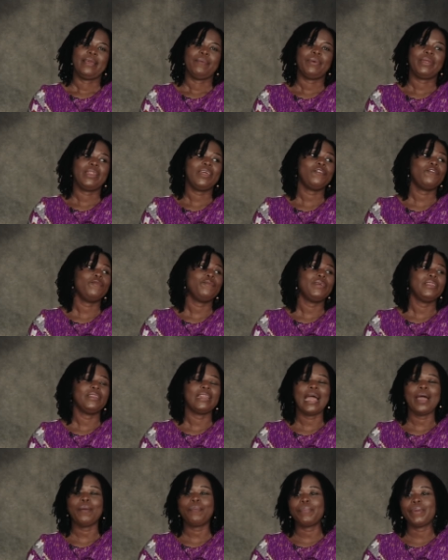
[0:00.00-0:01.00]
Madam, we've been
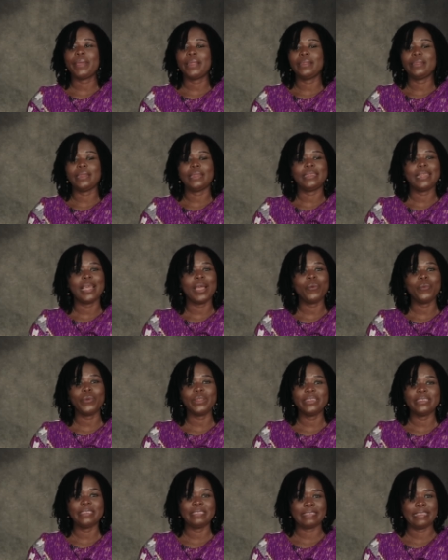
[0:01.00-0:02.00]
up and down
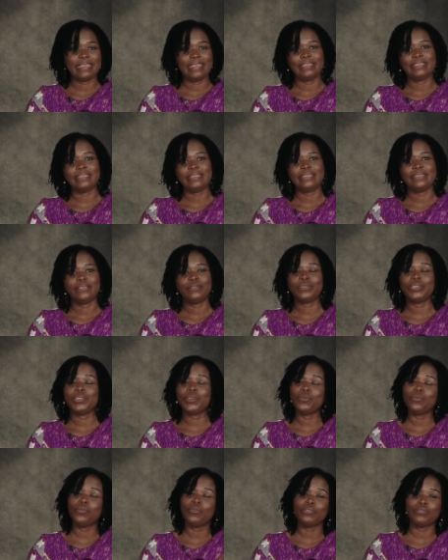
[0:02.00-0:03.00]
with this case. Today
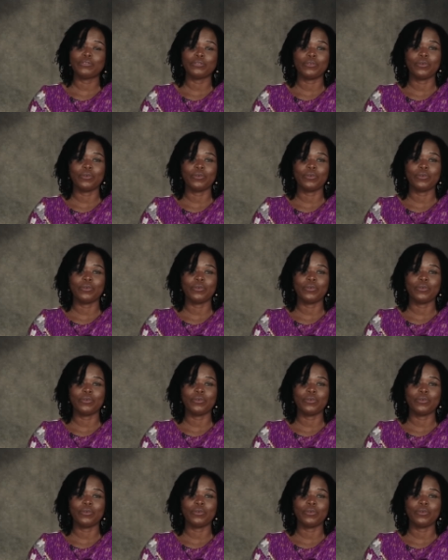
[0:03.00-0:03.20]
we'll go to